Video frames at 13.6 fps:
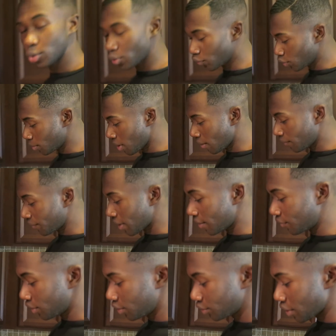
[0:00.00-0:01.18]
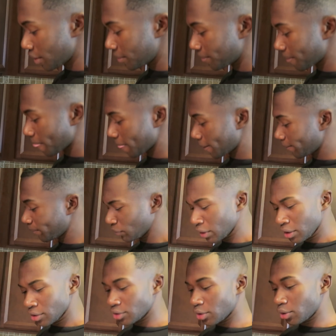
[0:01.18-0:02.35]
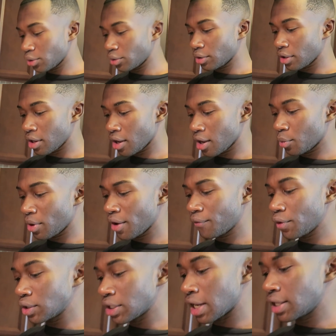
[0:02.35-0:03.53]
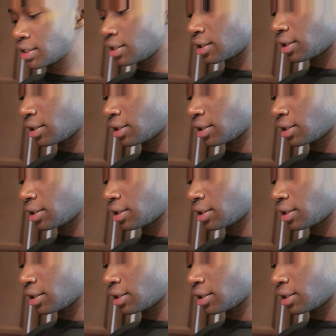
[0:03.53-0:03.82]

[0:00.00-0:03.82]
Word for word: school for about five years, right? So uh, when I first got into